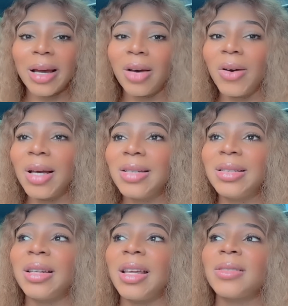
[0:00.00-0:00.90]
out
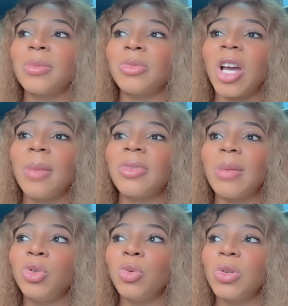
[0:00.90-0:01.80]
as in like sometimes
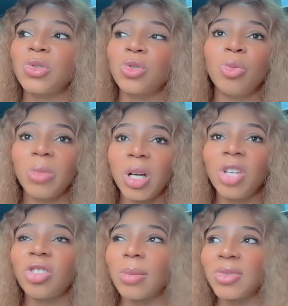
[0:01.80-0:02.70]
i'm doing so
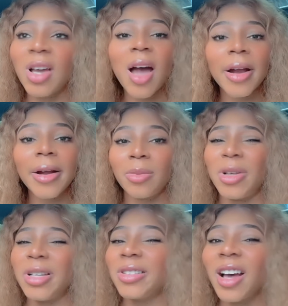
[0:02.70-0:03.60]
much i'm tired
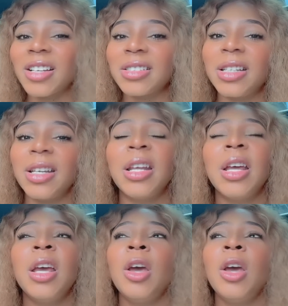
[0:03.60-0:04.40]
i'm exhausted